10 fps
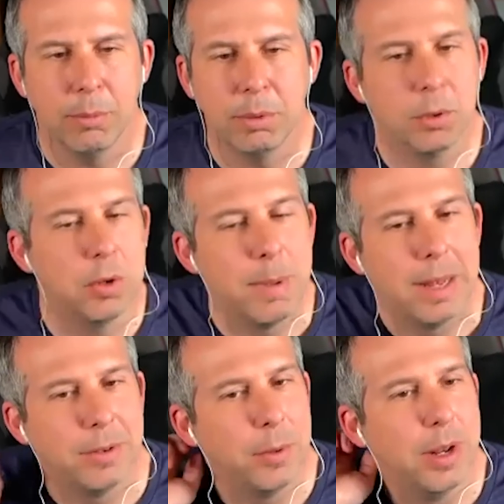we're talking
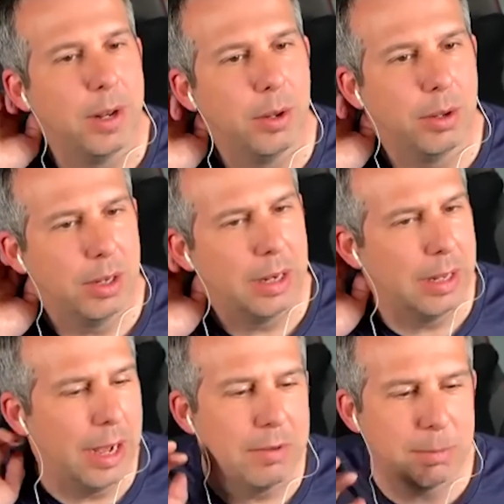about doing
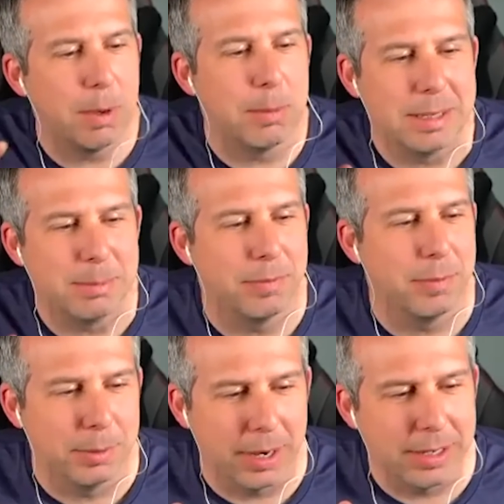I've spoken about this
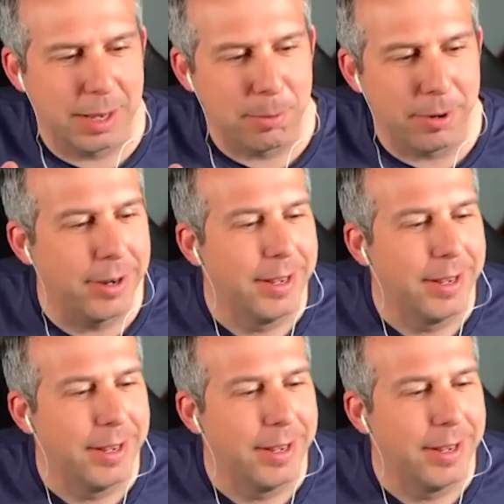before, guys. Don't worry.